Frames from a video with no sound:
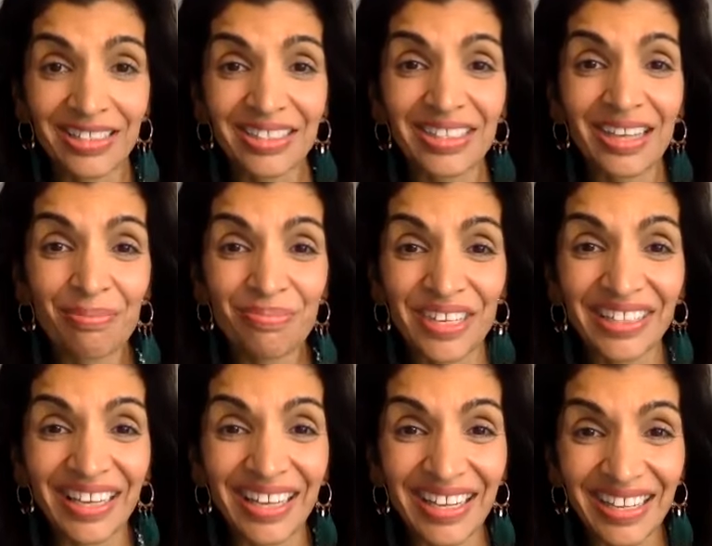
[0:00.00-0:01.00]

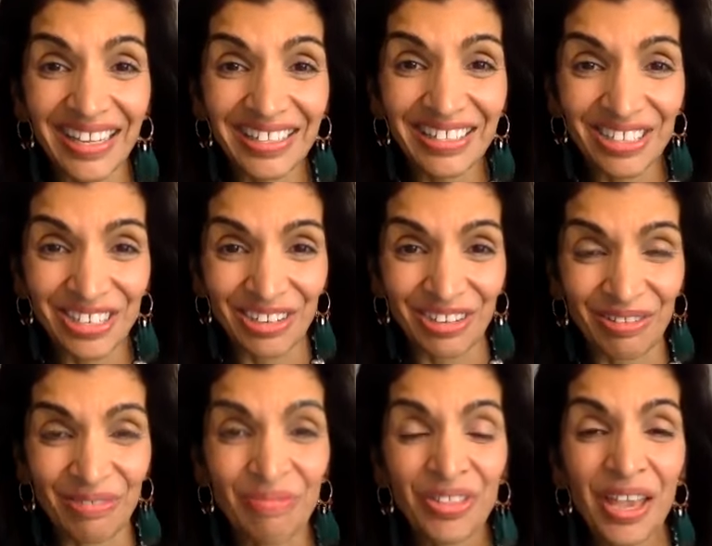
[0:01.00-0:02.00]
stepping
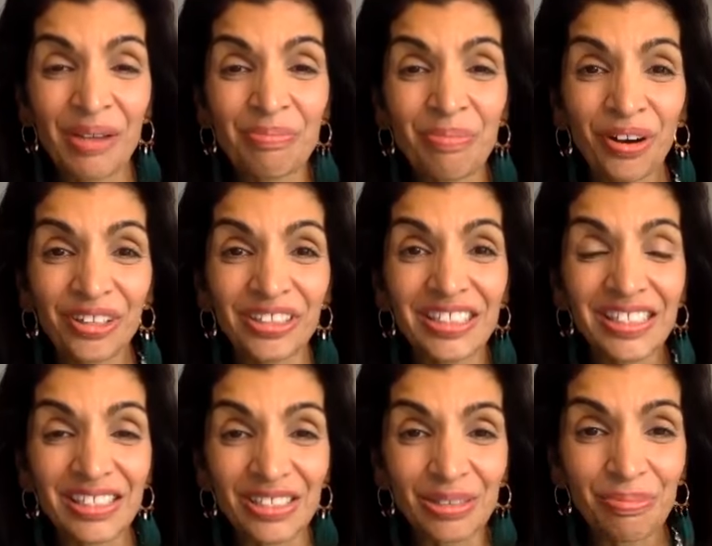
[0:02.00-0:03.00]
into and
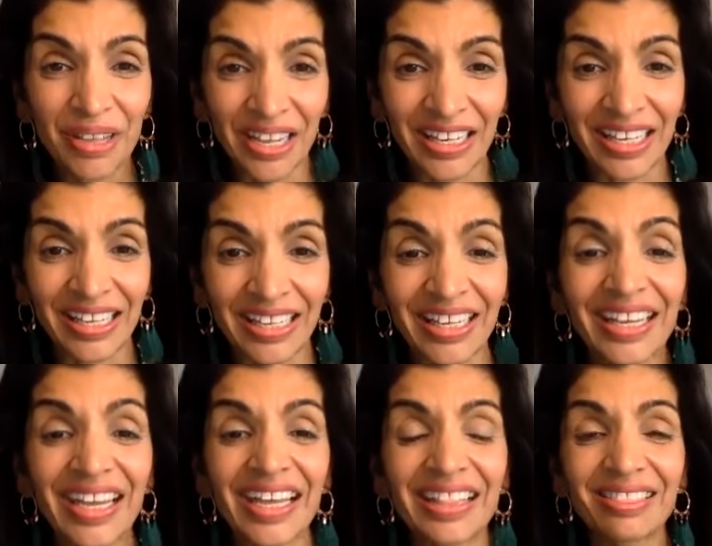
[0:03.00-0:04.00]
participating
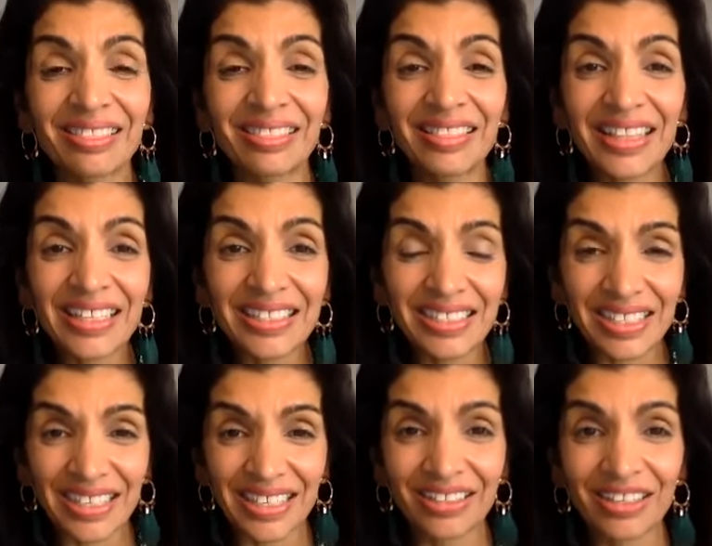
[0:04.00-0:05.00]
and
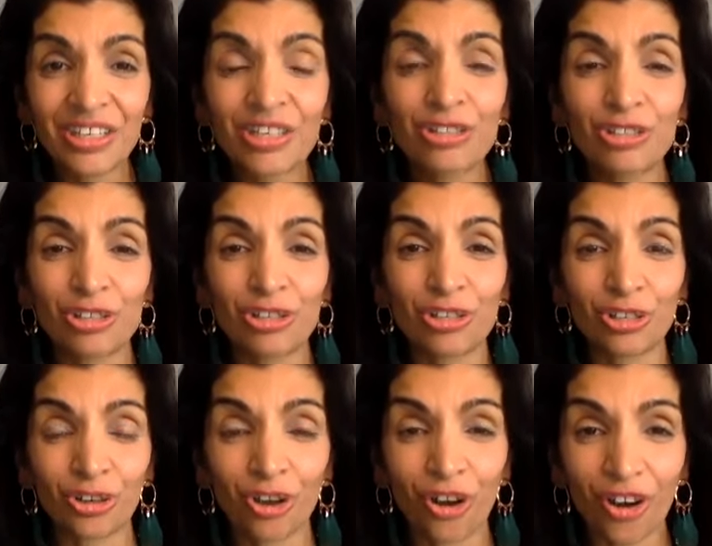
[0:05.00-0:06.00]
listening to
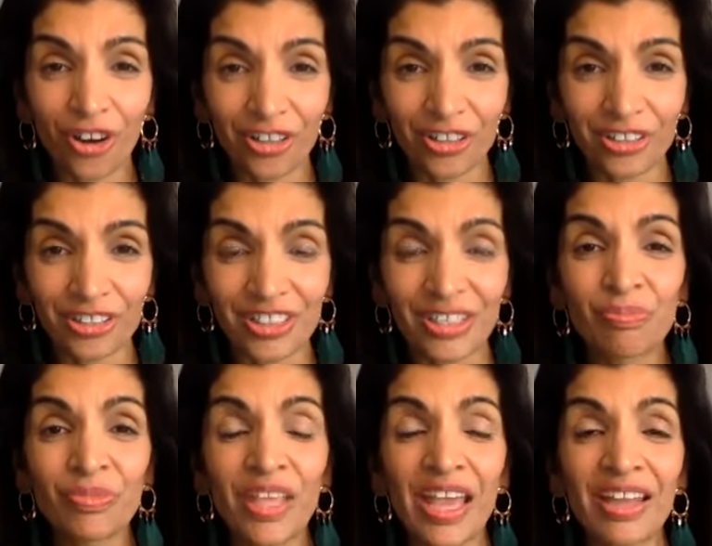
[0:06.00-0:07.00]
your heart
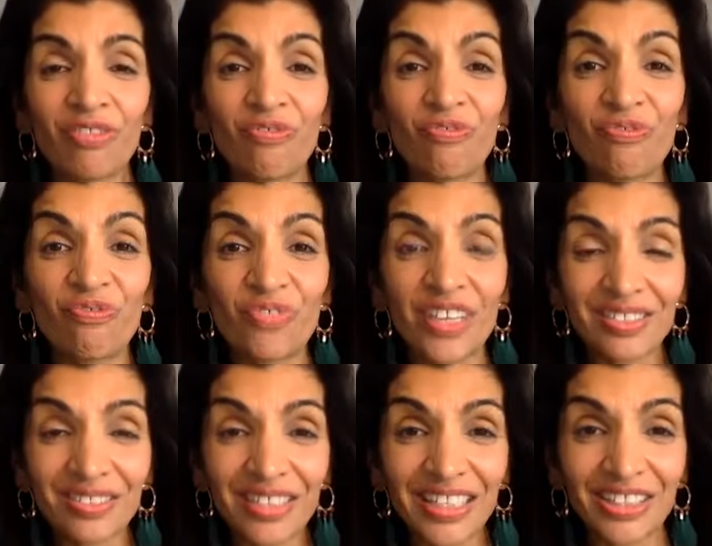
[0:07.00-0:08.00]
and
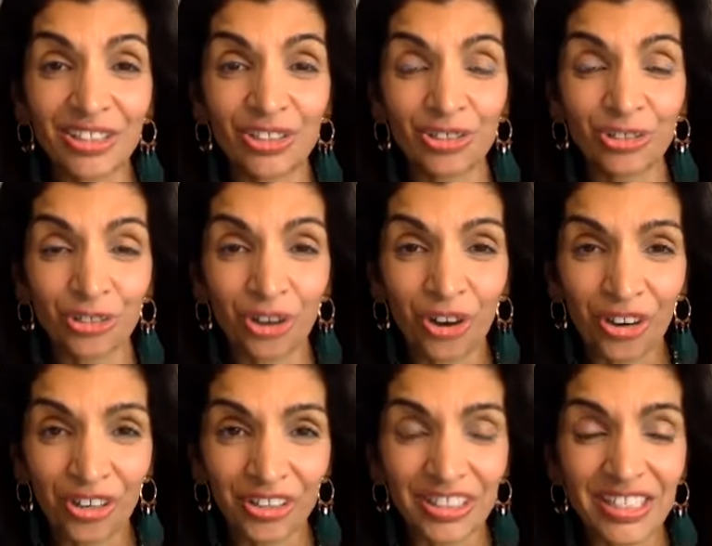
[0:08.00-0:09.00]
feeling your
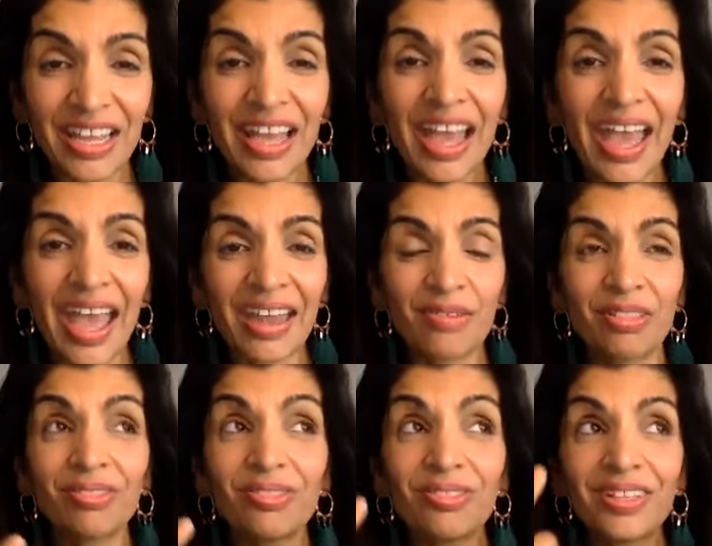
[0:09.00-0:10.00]
heart
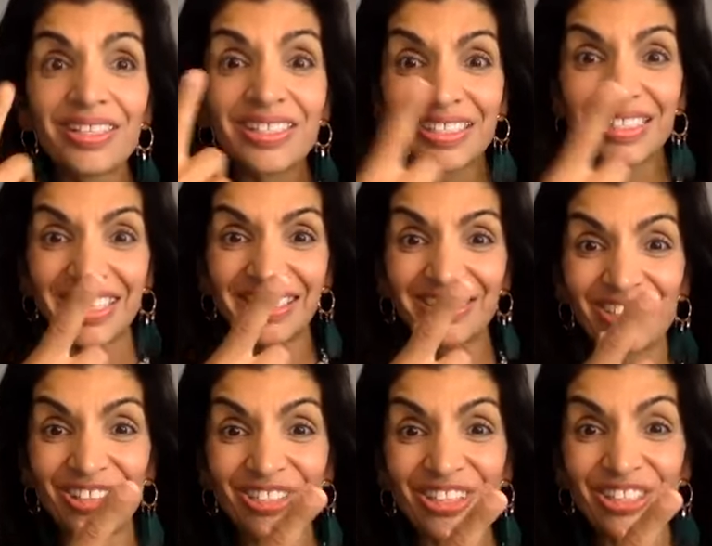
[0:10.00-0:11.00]
and listening
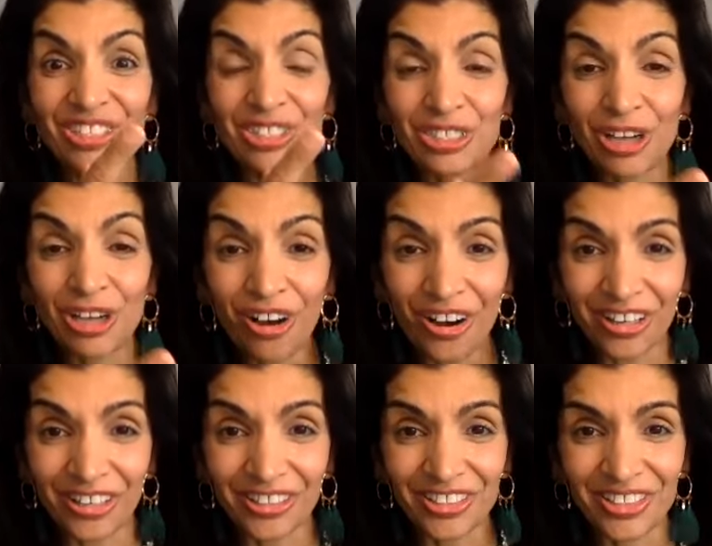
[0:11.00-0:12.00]
to the
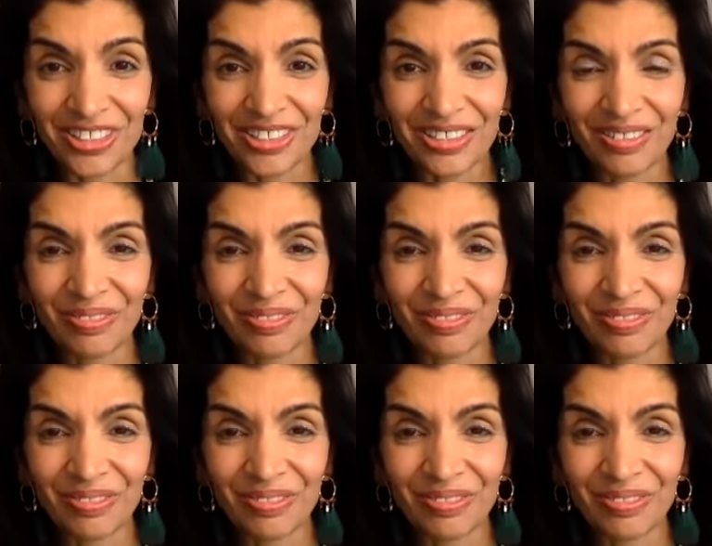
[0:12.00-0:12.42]
stars